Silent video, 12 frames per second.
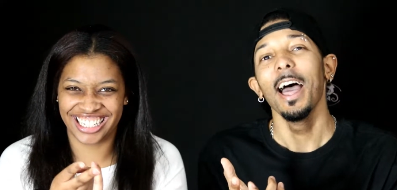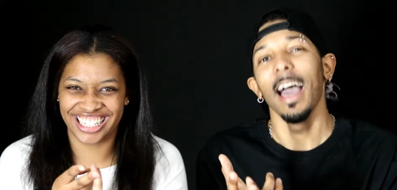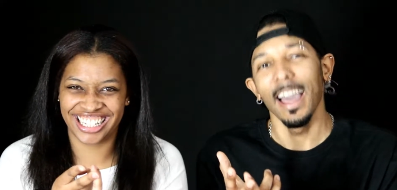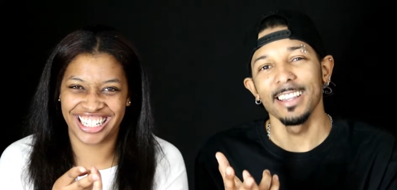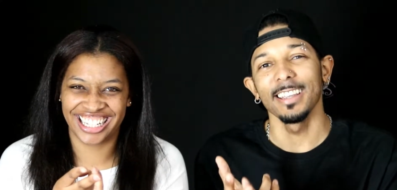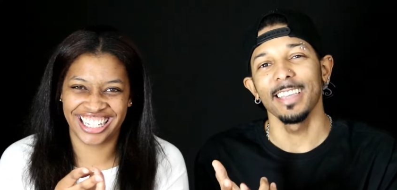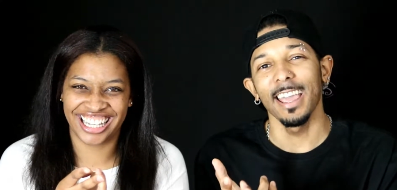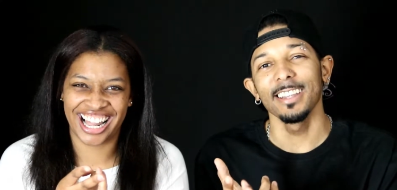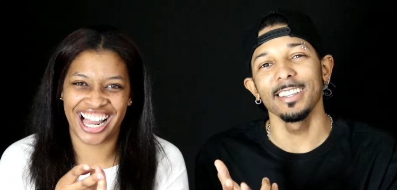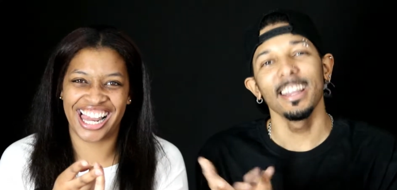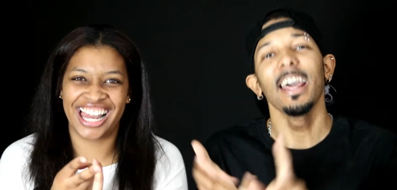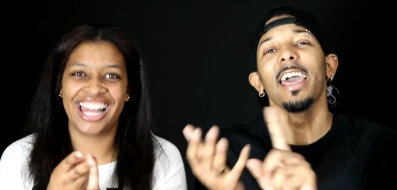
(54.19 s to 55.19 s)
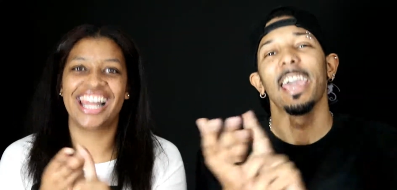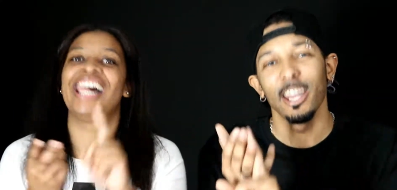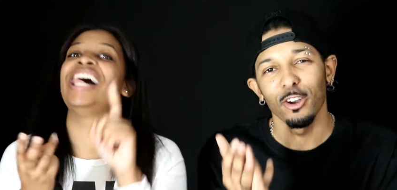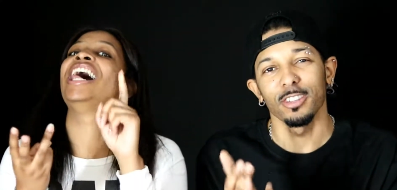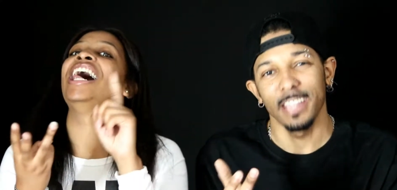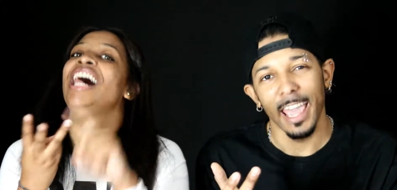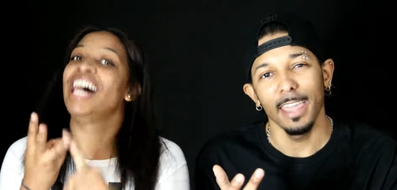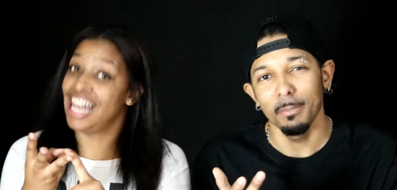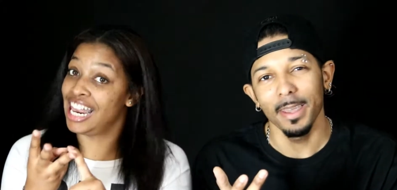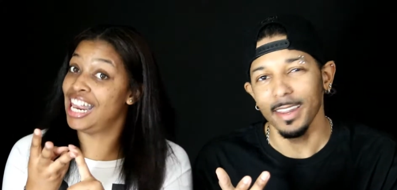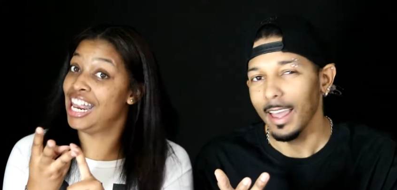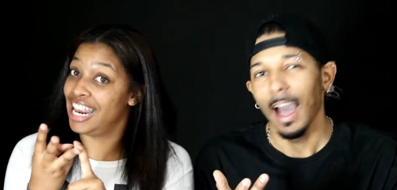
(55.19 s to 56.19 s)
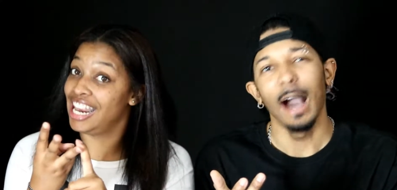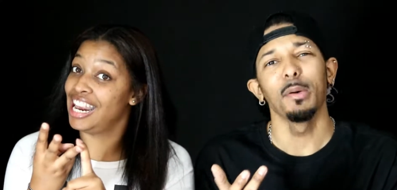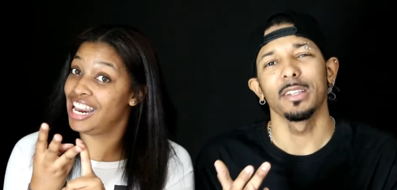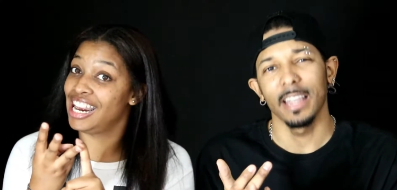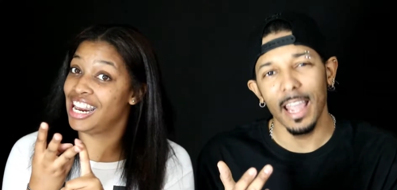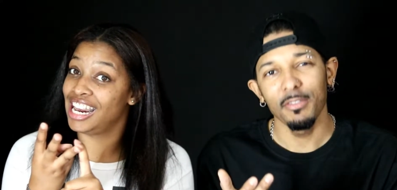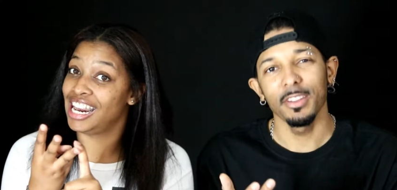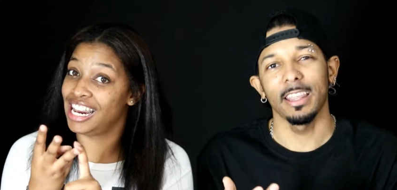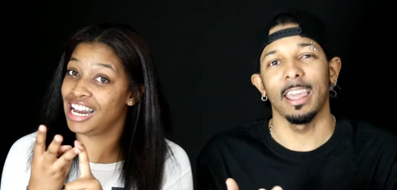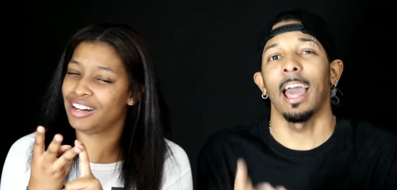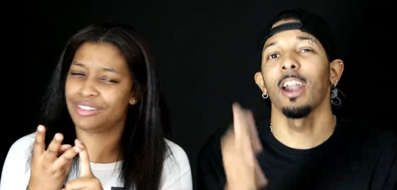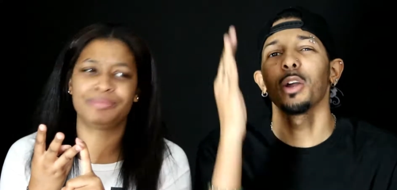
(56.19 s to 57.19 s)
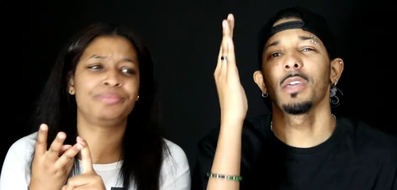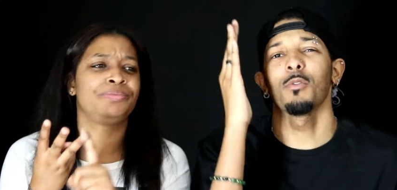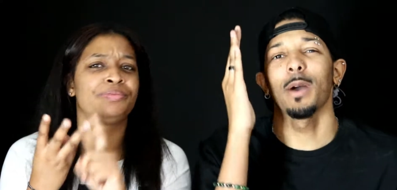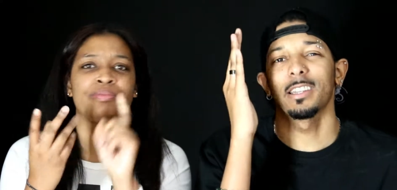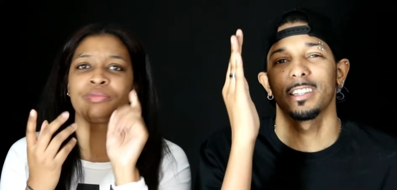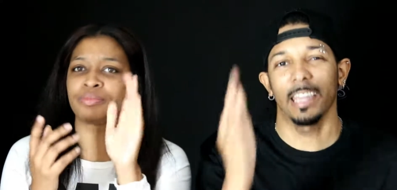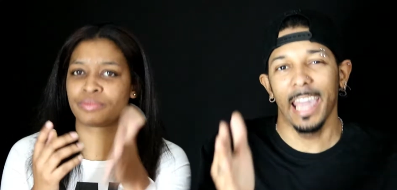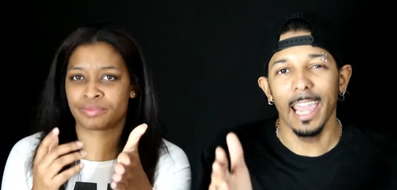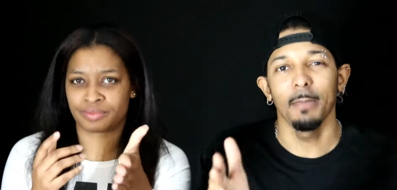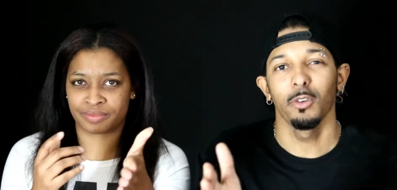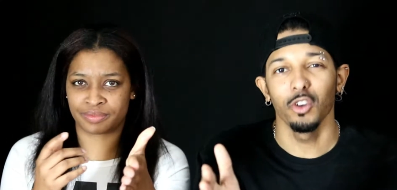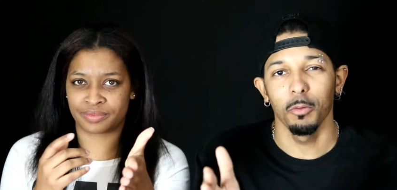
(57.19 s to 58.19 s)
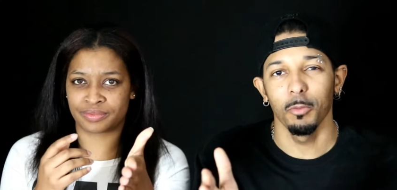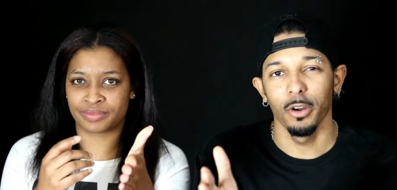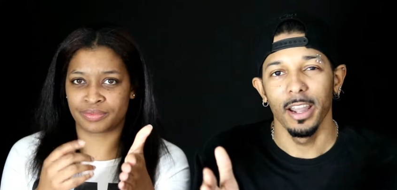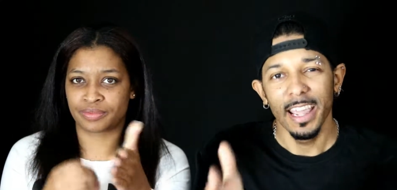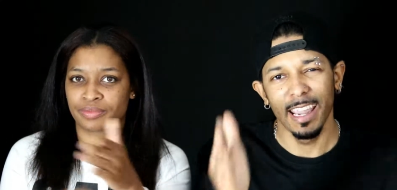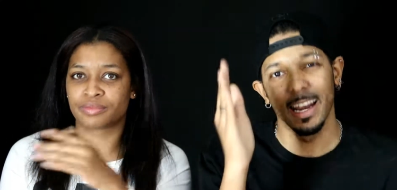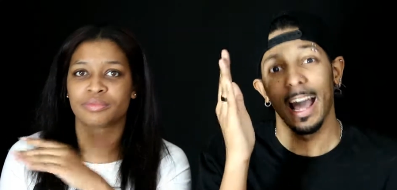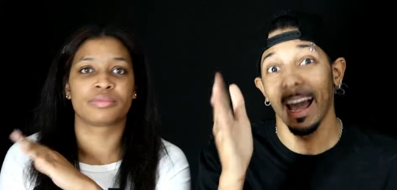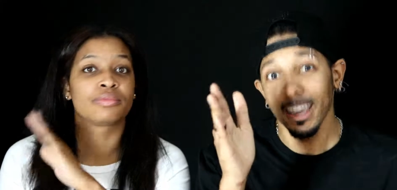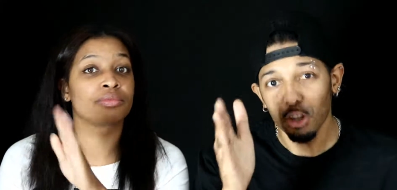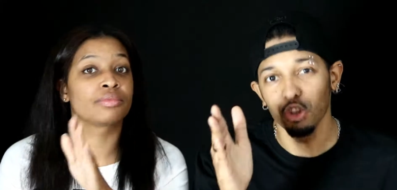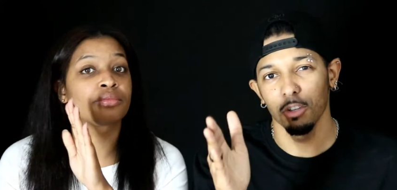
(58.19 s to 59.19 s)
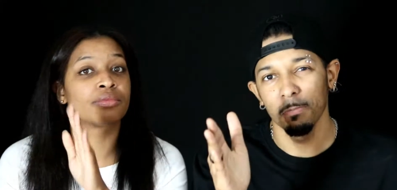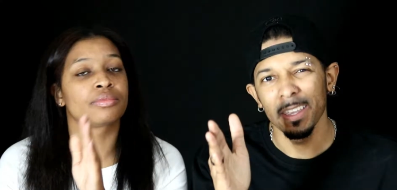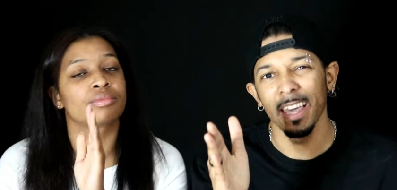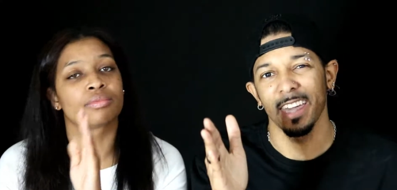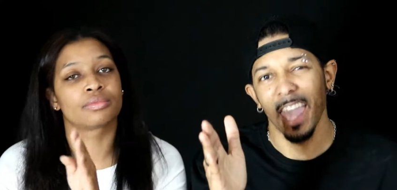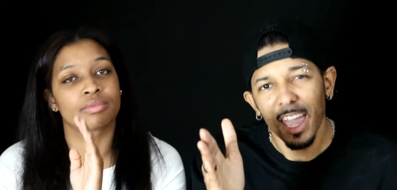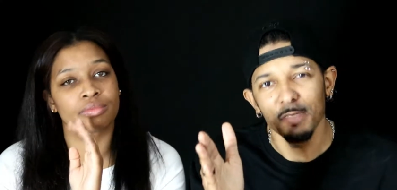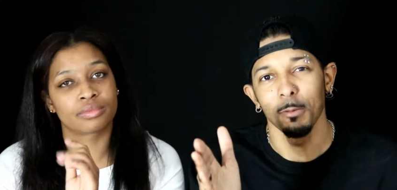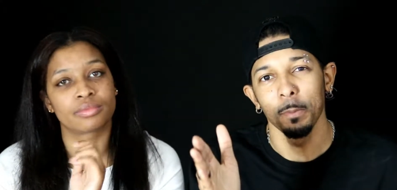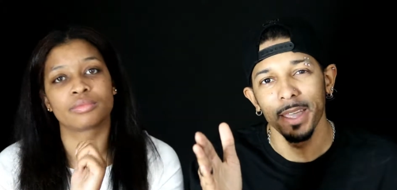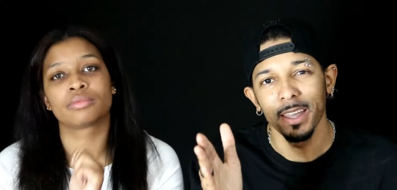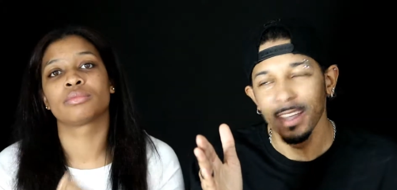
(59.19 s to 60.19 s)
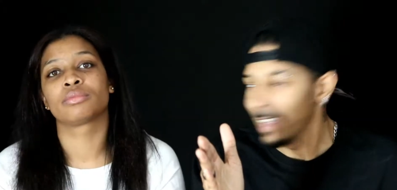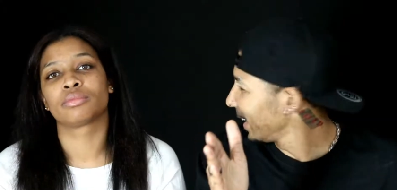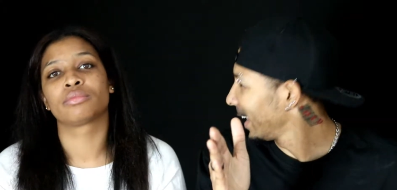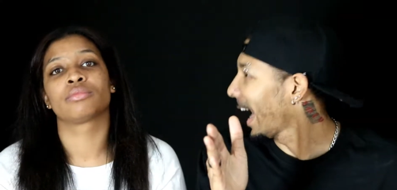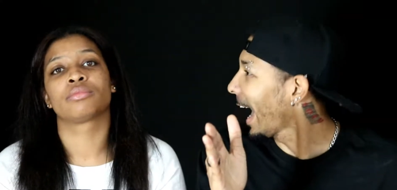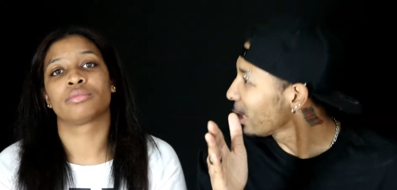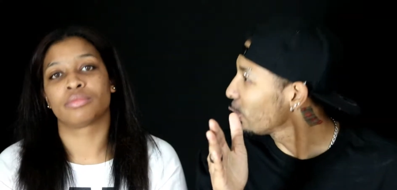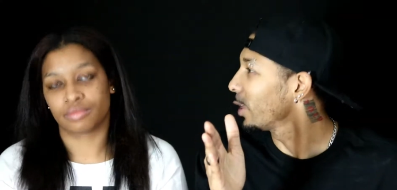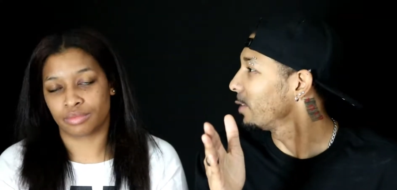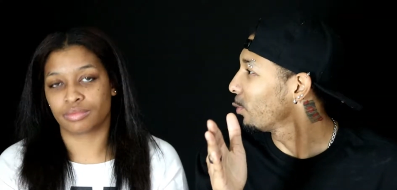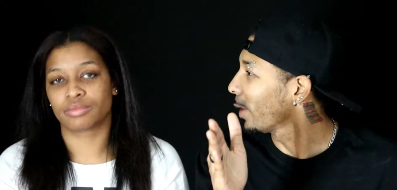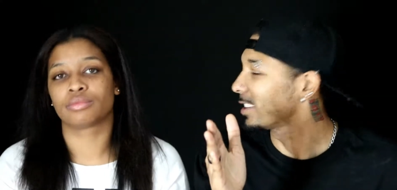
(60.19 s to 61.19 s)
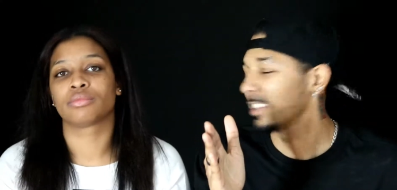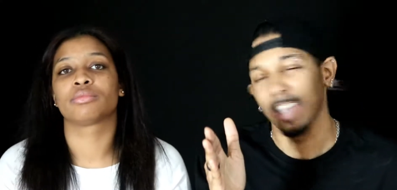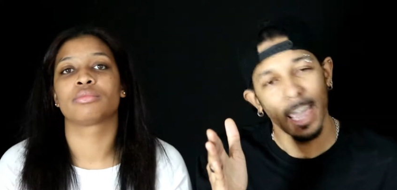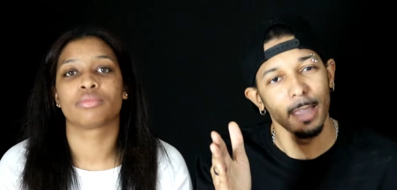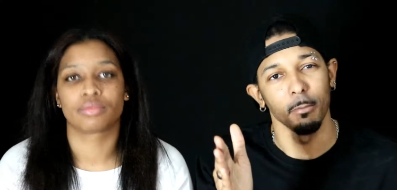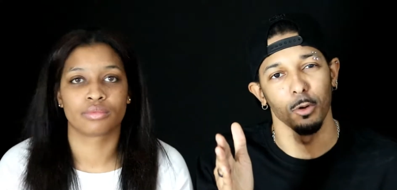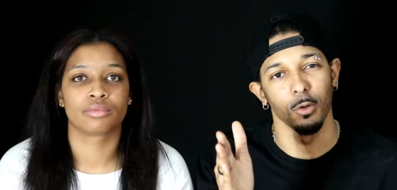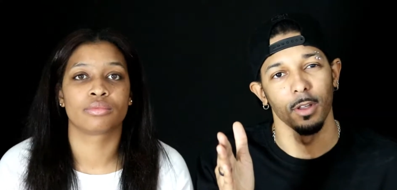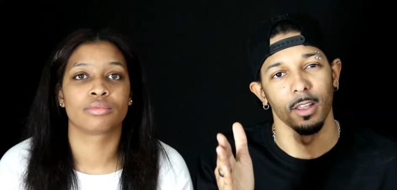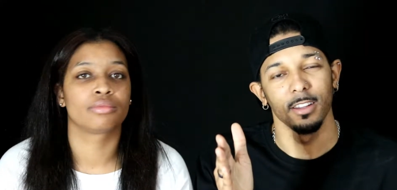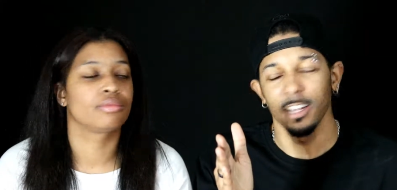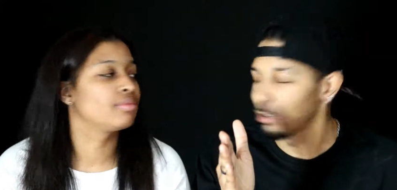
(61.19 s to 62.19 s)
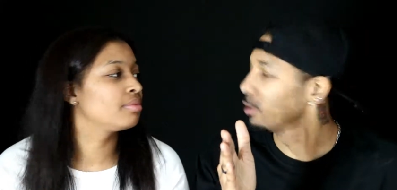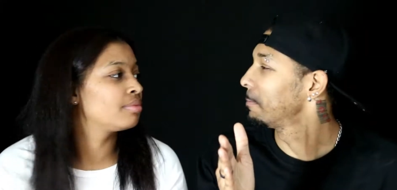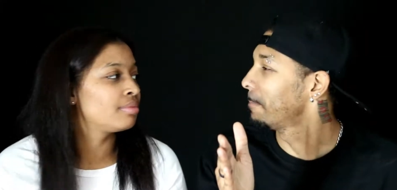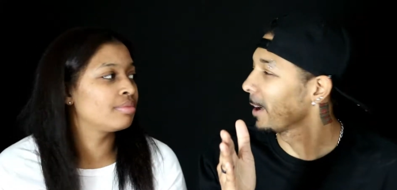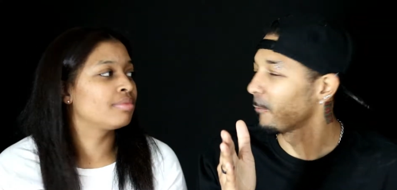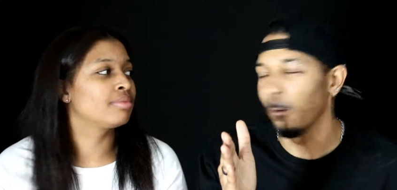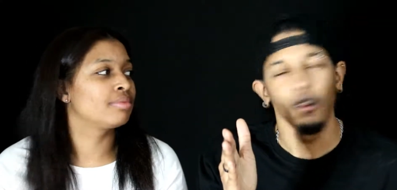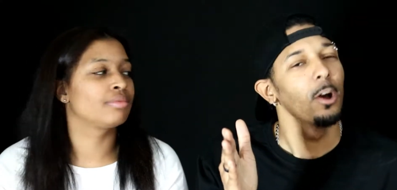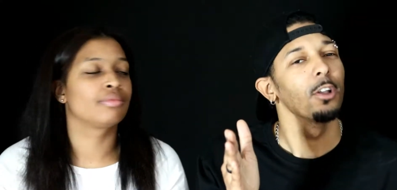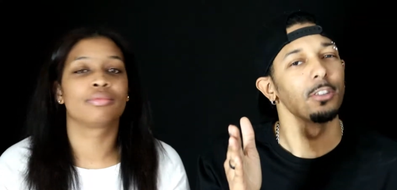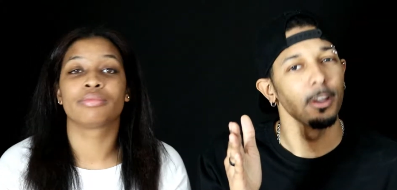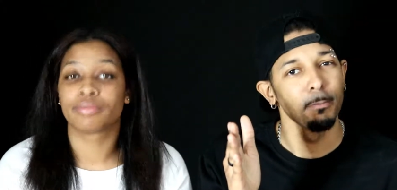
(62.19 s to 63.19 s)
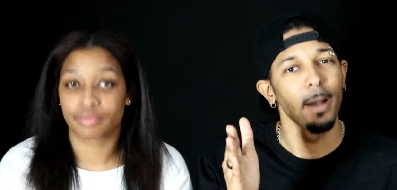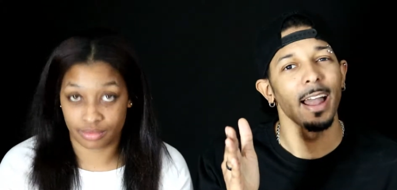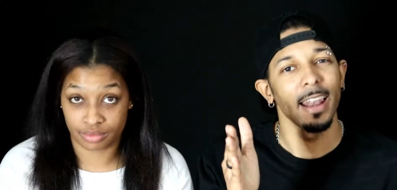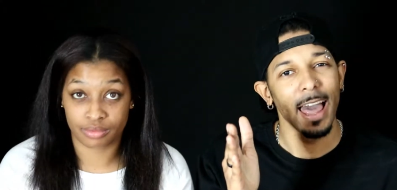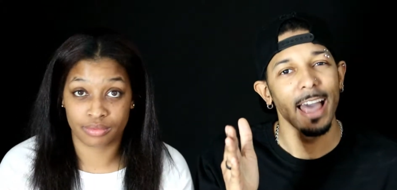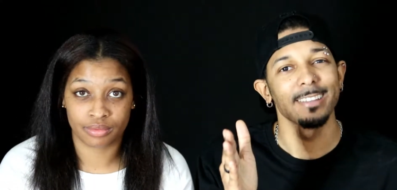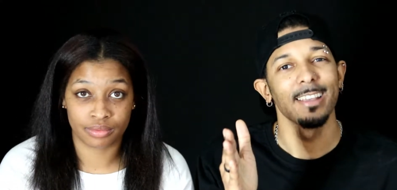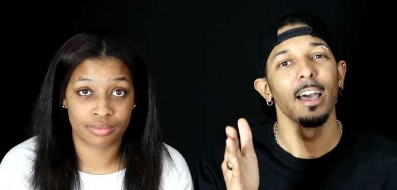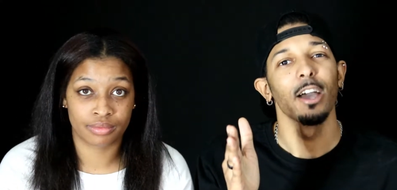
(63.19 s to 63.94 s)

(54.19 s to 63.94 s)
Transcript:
Speaker 1: Education, entertainment. I watch everything. I don't even watch cable no more. And I used to be a cable man. And I don't even watch cable. Disrespectful to my last